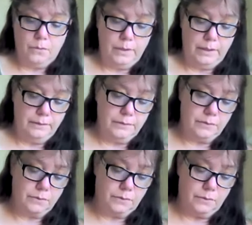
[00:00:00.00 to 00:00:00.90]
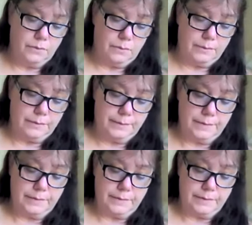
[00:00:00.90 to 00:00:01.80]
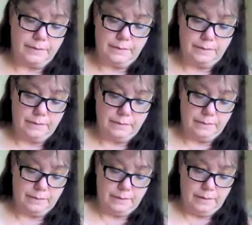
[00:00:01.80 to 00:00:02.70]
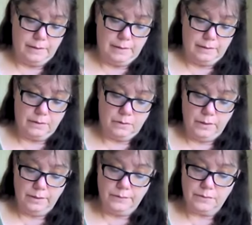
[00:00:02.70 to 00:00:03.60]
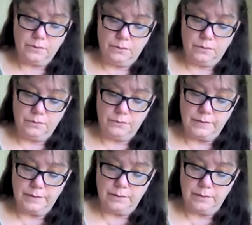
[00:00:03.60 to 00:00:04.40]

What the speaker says: Queen of Scrolls. Queen of Scrolls is